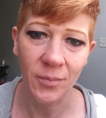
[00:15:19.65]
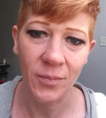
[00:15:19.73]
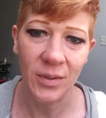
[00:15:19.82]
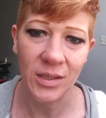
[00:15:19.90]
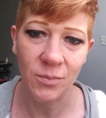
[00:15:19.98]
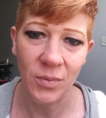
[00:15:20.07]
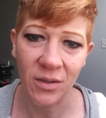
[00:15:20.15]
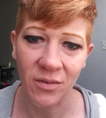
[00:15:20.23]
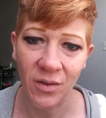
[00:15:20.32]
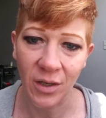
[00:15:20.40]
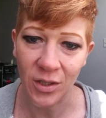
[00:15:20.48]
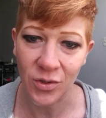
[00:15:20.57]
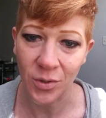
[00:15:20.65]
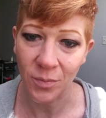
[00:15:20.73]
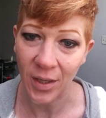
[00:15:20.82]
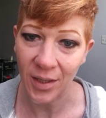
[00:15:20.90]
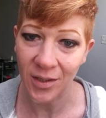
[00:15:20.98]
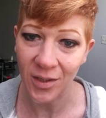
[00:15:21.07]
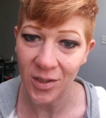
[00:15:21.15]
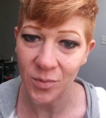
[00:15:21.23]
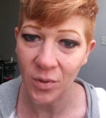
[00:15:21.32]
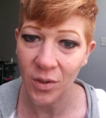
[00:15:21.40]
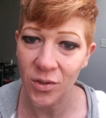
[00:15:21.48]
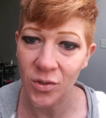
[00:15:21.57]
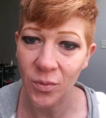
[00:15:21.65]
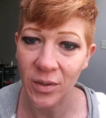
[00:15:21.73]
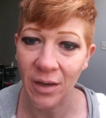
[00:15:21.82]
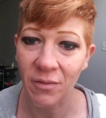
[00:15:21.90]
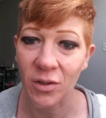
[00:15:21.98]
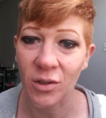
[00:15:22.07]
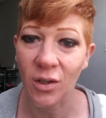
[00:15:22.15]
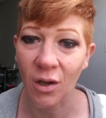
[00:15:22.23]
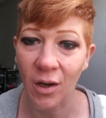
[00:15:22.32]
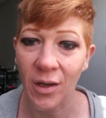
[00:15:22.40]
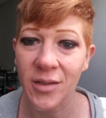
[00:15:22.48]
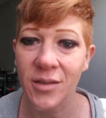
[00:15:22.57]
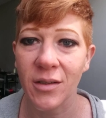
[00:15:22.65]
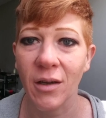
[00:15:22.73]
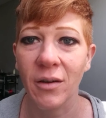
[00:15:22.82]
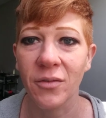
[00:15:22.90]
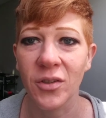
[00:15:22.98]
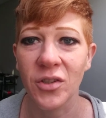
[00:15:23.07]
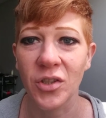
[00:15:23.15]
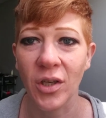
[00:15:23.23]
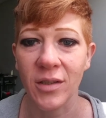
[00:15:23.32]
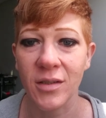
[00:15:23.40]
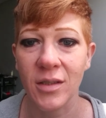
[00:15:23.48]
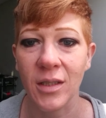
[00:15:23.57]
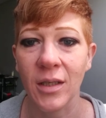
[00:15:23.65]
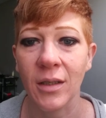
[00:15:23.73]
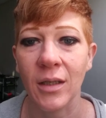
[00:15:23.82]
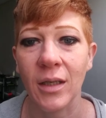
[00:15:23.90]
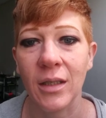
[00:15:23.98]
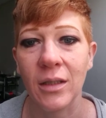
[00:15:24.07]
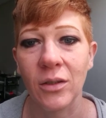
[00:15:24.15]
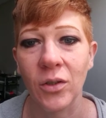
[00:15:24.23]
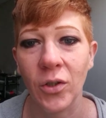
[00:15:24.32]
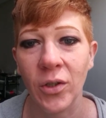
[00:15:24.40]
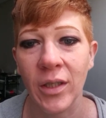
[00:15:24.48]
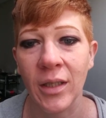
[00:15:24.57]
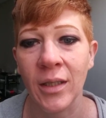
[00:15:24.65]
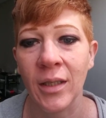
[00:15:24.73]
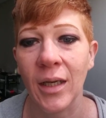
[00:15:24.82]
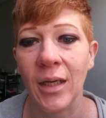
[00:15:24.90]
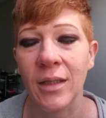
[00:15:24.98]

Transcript: It's been a very traumatic experience. So we have a lot of adjusting and learning